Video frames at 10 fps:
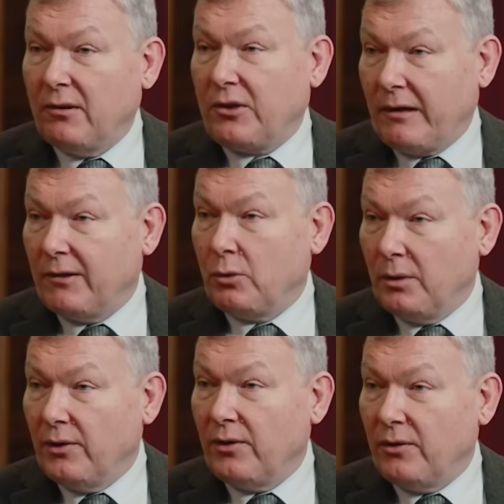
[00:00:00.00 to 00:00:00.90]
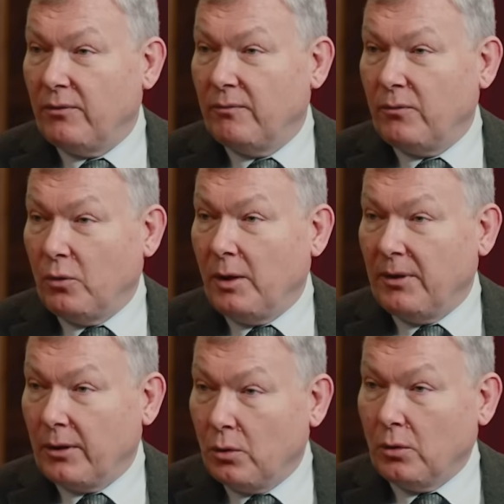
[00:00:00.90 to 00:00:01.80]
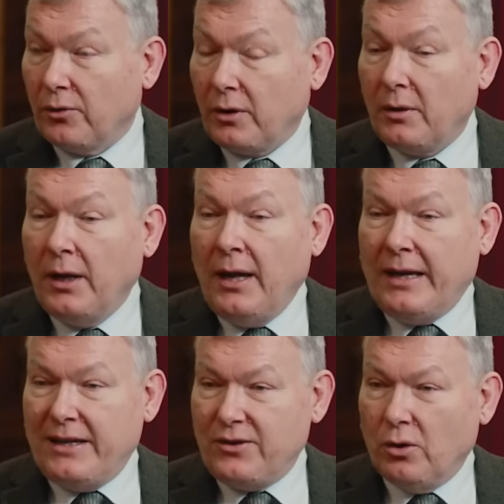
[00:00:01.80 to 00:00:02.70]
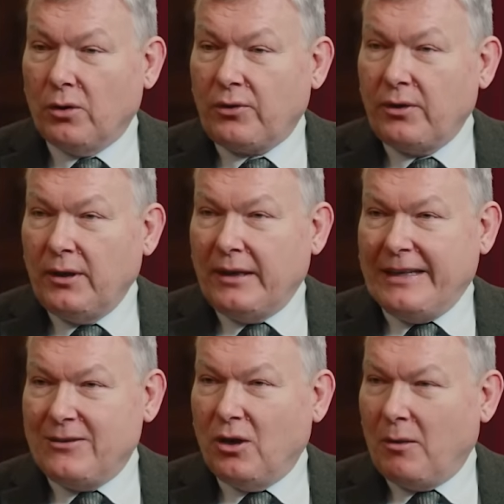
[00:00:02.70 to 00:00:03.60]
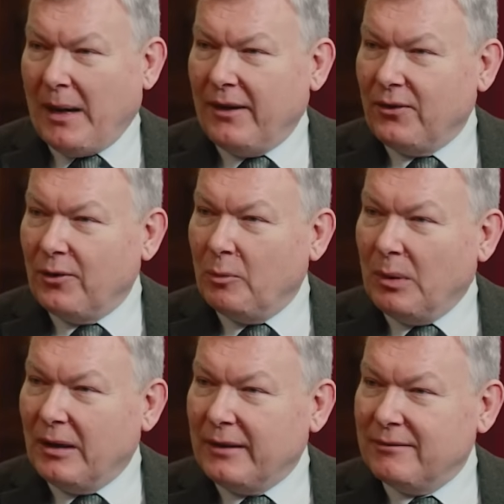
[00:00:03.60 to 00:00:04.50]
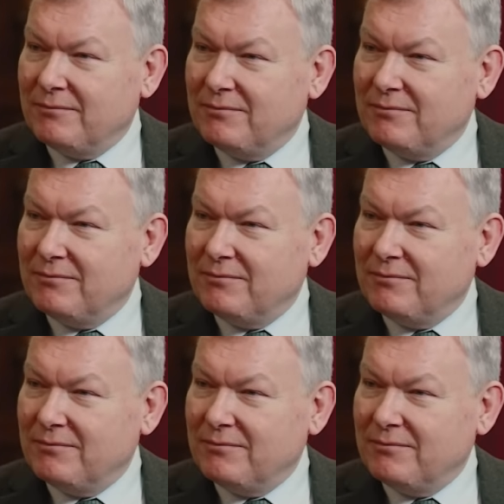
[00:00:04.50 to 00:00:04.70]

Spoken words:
as character witnesses for him in court. So he's not abandoned by